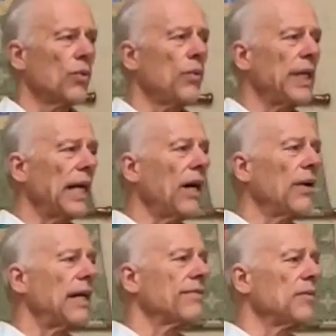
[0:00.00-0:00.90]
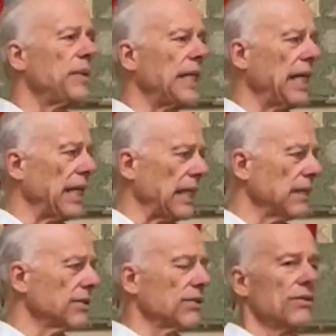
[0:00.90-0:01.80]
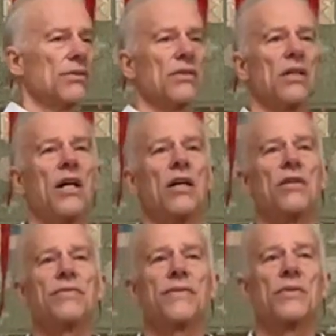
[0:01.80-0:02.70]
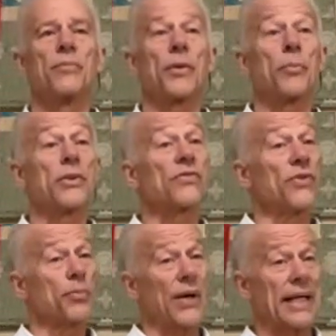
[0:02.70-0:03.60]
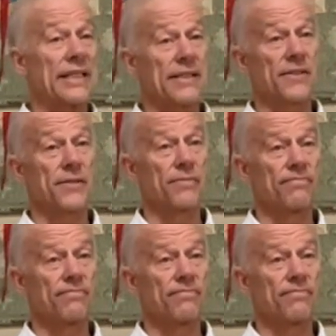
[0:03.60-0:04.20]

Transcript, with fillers: we now have the beginnings of purposeful practice.